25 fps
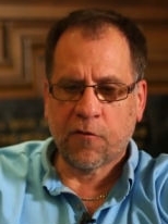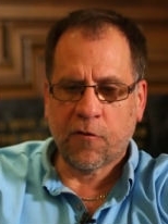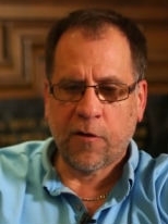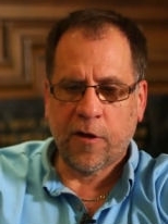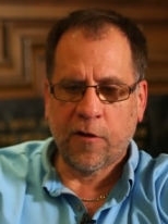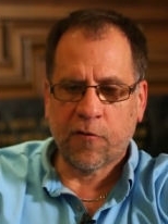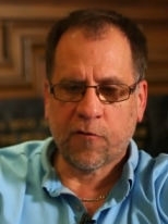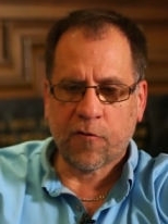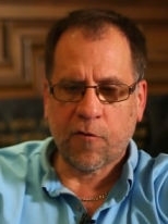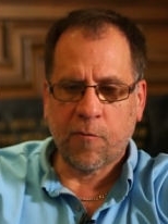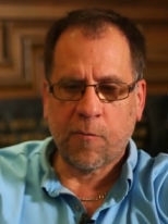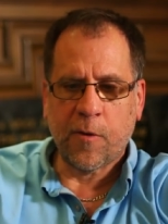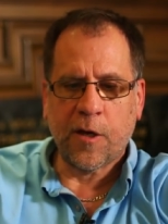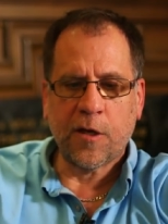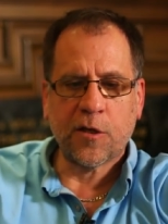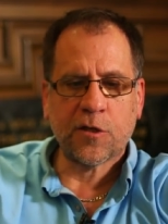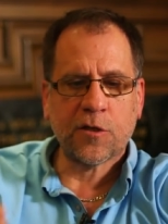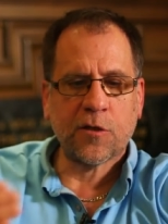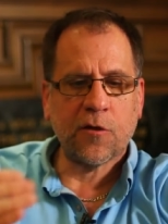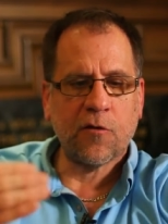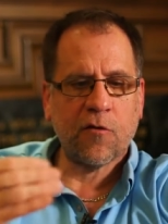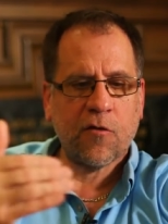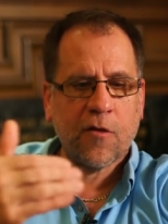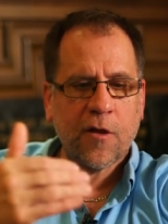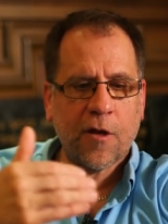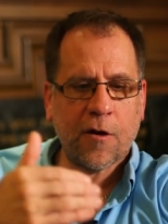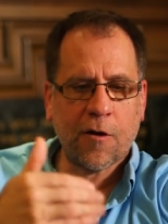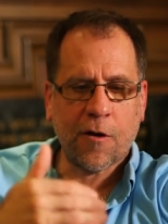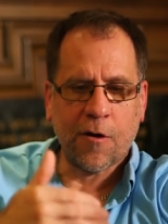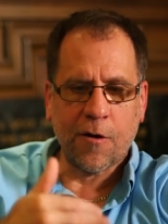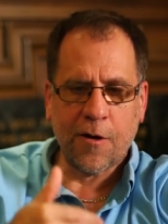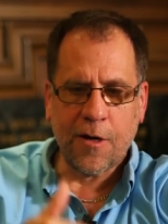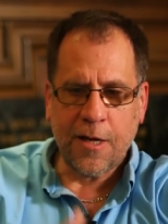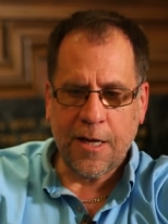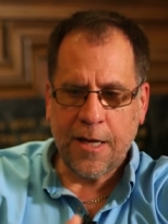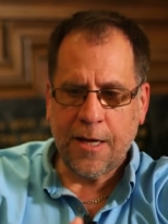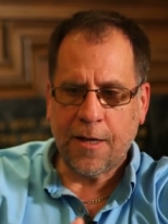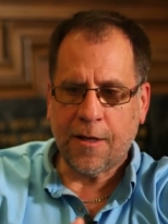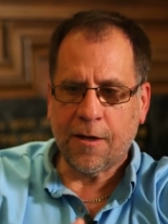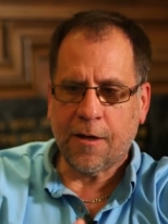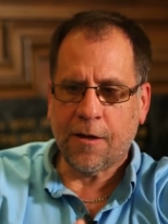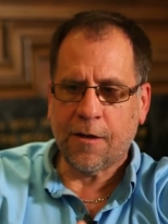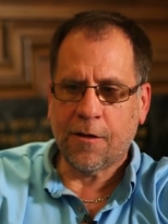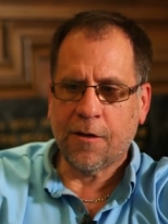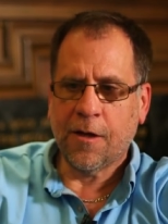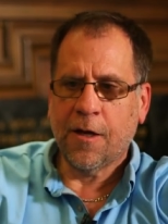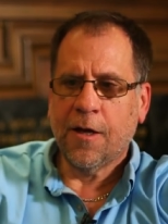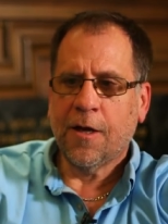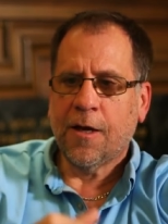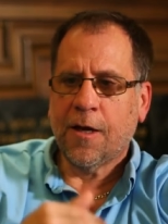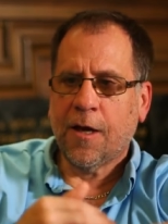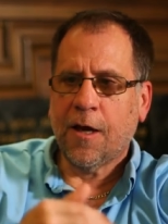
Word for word: transformations that are needed